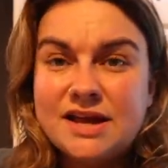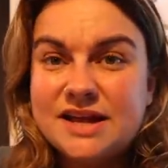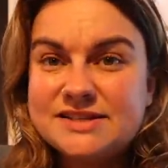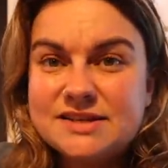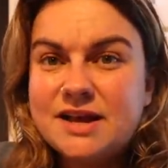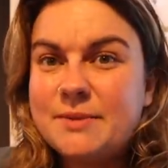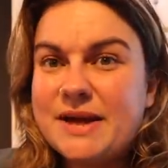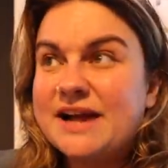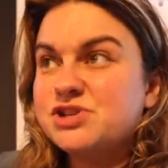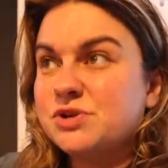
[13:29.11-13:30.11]
It's um,
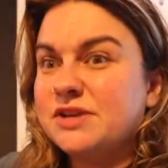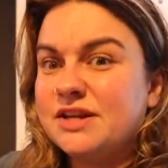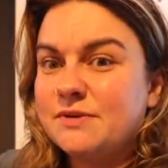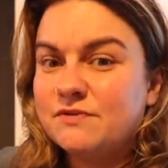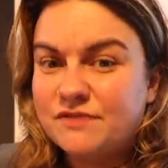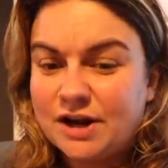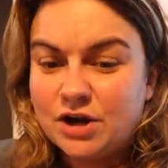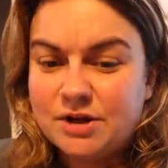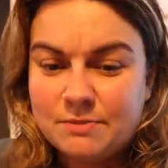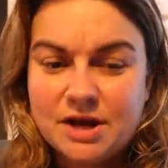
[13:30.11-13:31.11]
actually
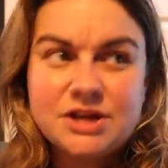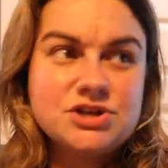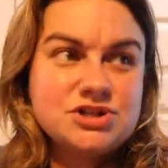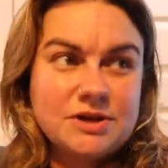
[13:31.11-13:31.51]
very much